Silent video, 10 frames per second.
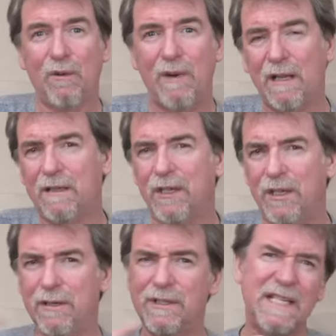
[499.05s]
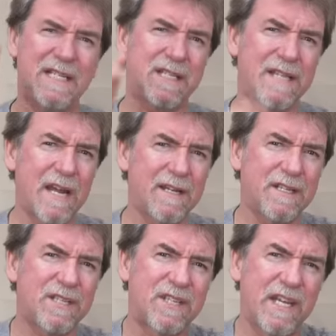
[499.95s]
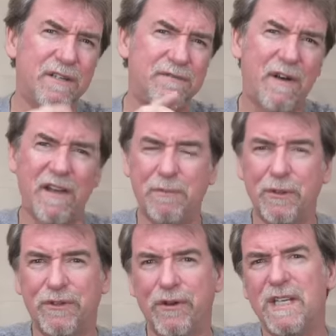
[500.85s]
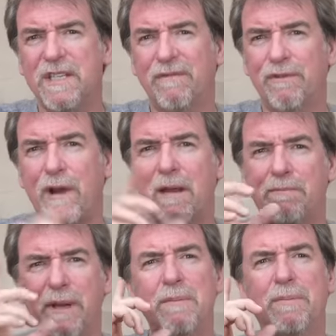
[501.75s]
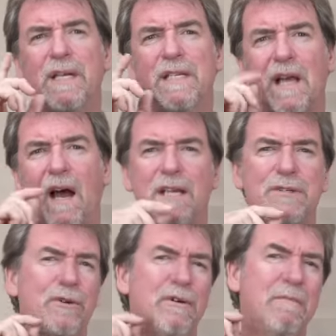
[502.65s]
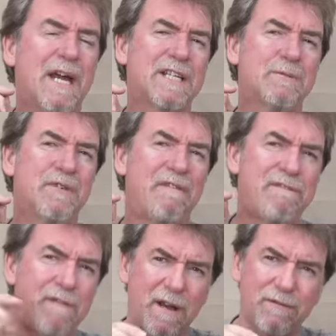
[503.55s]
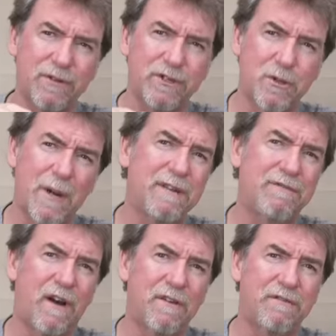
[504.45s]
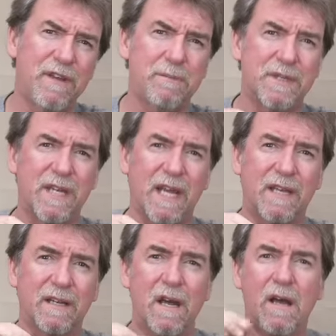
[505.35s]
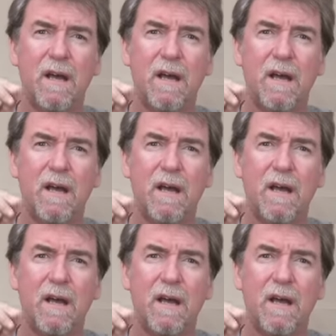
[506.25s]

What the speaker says: Well, using standard steel 5.37 grain BBs, I saw a maximum of 525 feet per second,